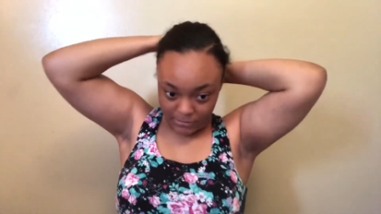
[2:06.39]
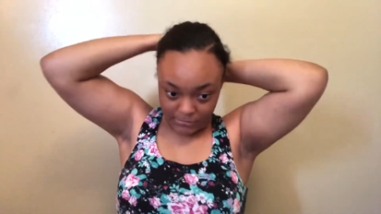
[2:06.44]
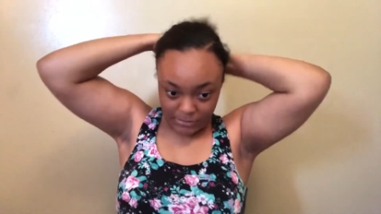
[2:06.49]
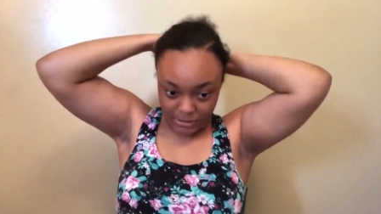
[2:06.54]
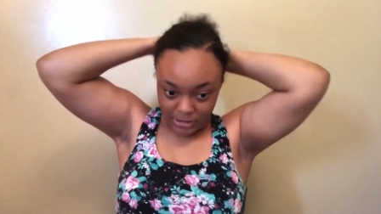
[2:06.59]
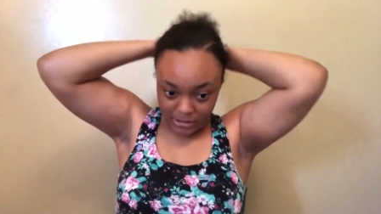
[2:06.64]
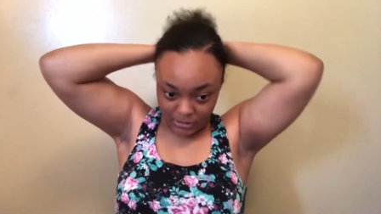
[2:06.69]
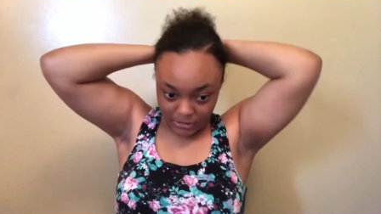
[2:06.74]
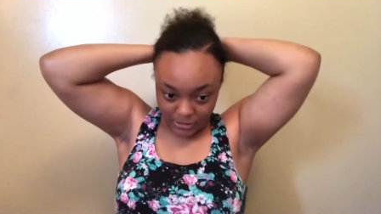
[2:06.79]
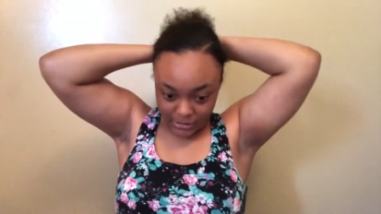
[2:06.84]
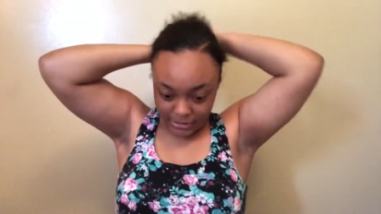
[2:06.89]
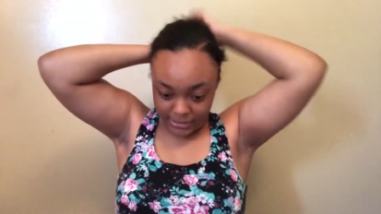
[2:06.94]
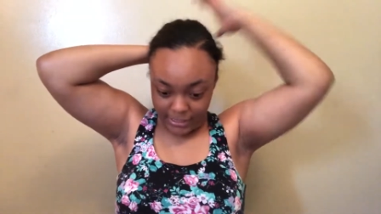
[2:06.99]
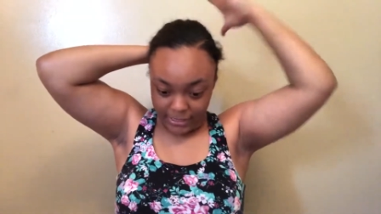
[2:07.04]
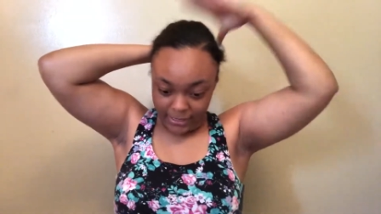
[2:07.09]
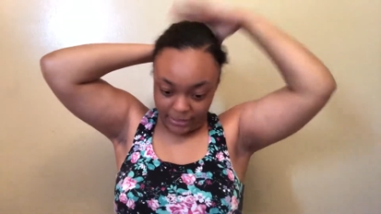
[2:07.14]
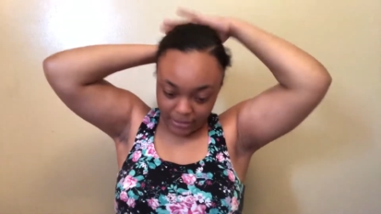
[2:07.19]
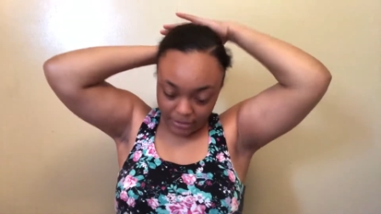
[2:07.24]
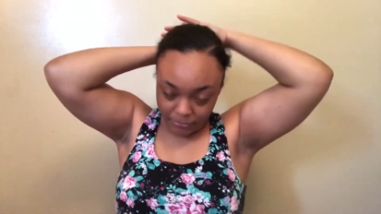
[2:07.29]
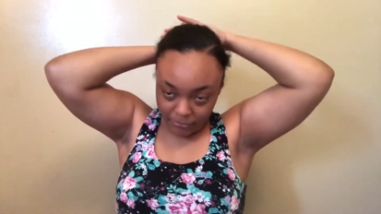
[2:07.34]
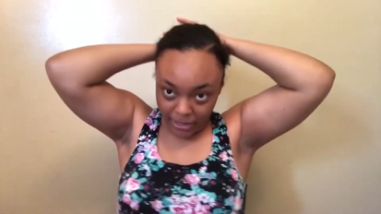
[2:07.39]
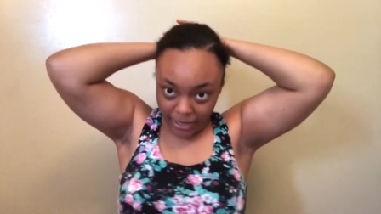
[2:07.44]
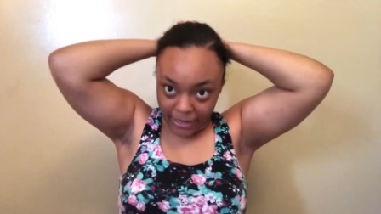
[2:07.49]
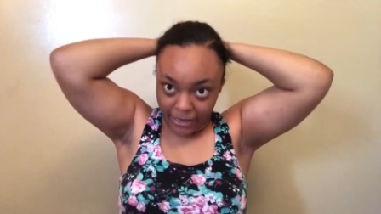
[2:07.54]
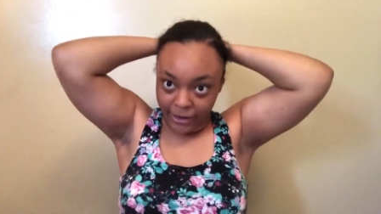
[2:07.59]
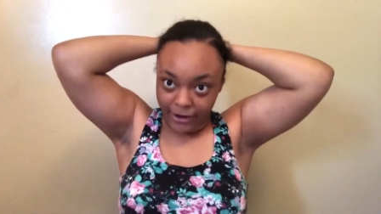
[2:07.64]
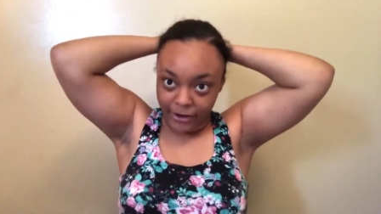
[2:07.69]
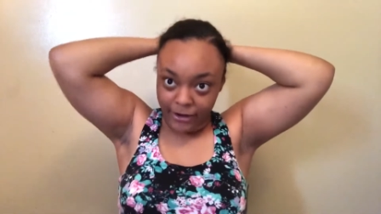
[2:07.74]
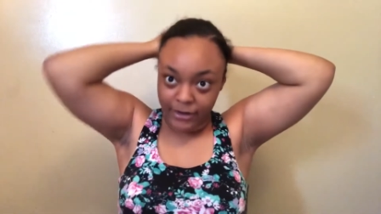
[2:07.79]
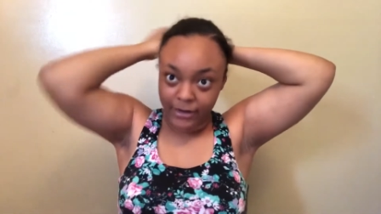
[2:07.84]
I'm just gonna take my
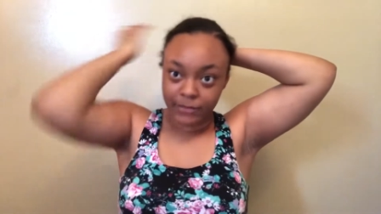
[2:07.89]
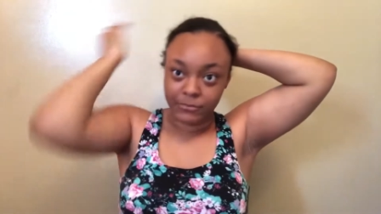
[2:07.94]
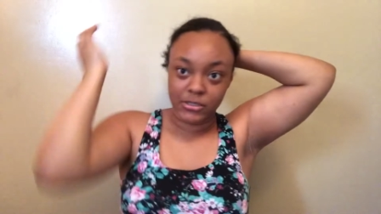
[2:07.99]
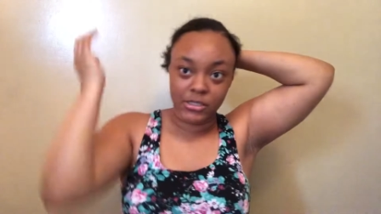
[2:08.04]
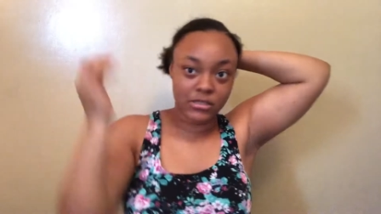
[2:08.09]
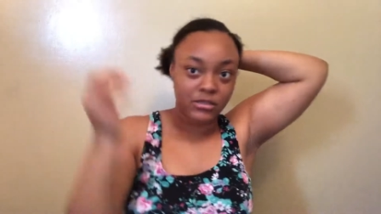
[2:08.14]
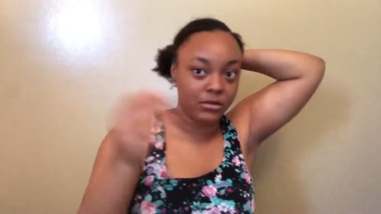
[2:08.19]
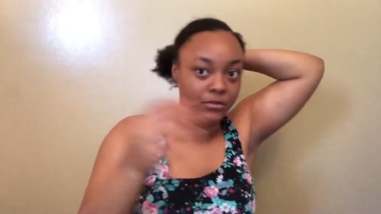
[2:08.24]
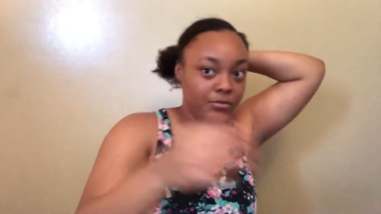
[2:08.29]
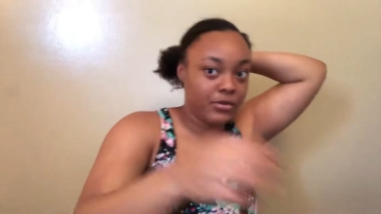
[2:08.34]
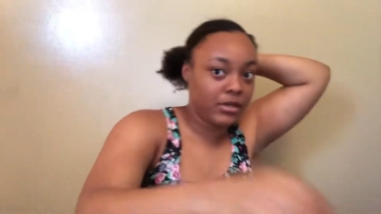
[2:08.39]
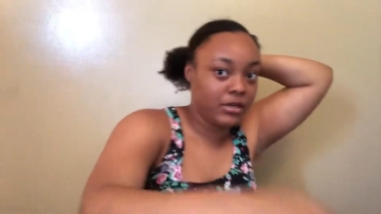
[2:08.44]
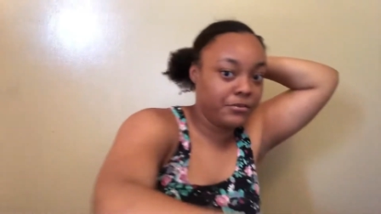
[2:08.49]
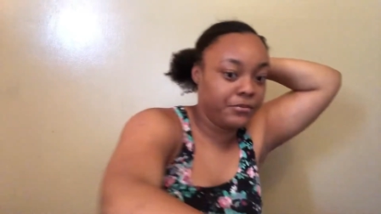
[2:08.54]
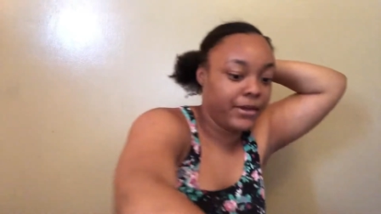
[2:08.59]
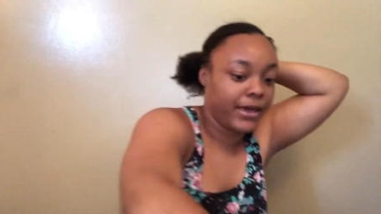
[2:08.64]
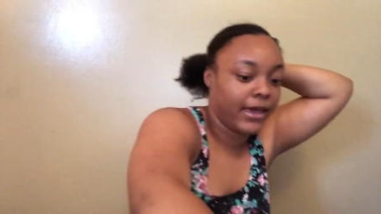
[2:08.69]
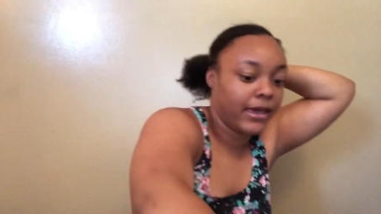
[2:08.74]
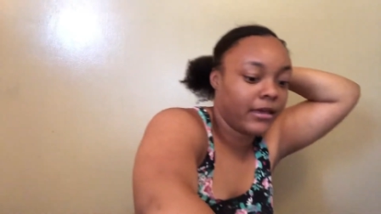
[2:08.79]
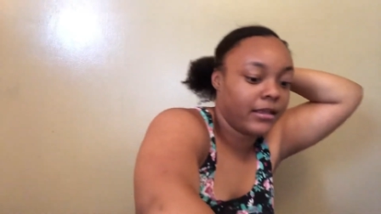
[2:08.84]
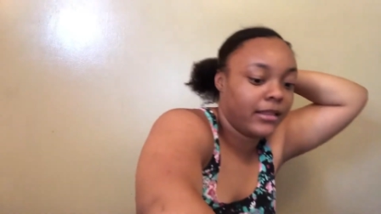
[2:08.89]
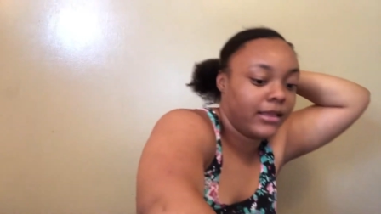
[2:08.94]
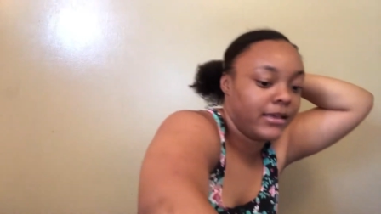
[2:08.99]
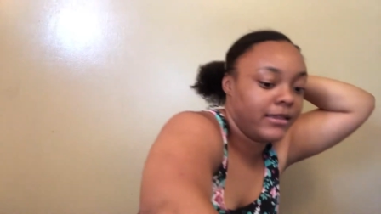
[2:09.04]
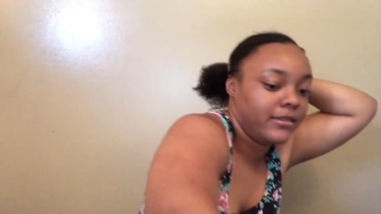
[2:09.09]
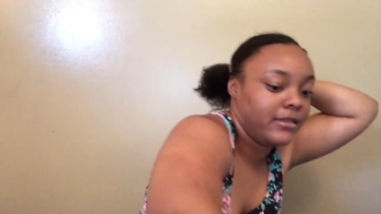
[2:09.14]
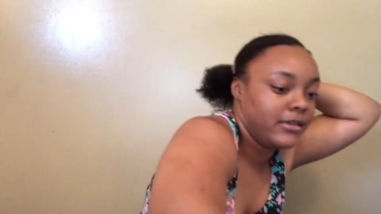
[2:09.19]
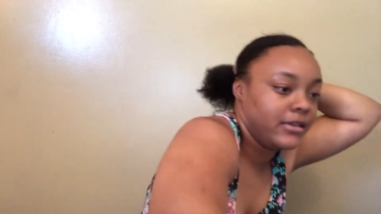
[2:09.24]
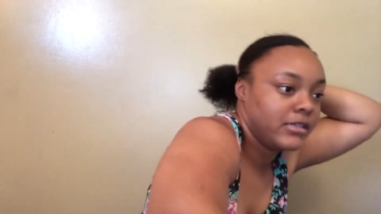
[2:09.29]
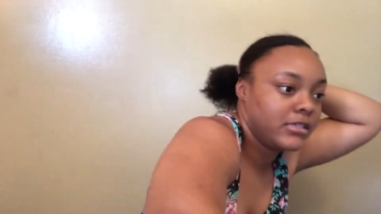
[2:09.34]
hair and I'm just gonna put it back
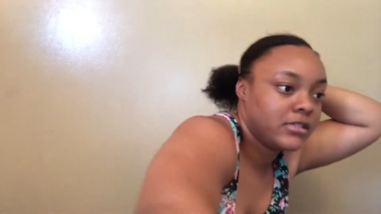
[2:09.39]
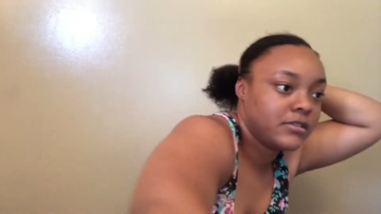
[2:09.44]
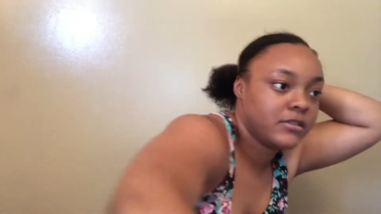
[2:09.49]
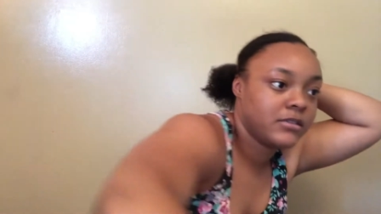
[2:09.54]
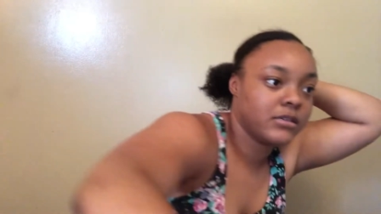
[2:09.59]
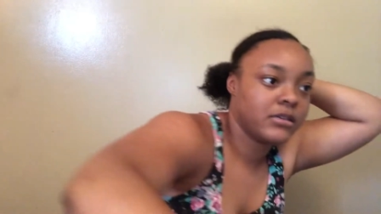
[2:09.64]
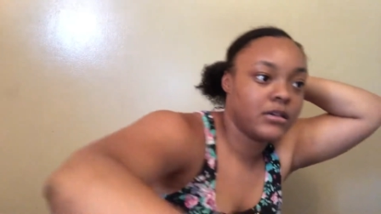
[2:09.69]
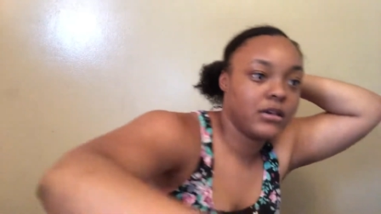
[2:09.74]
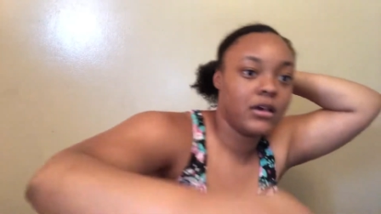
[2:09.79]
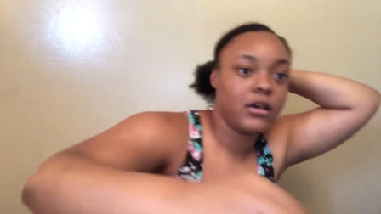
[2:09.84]
like this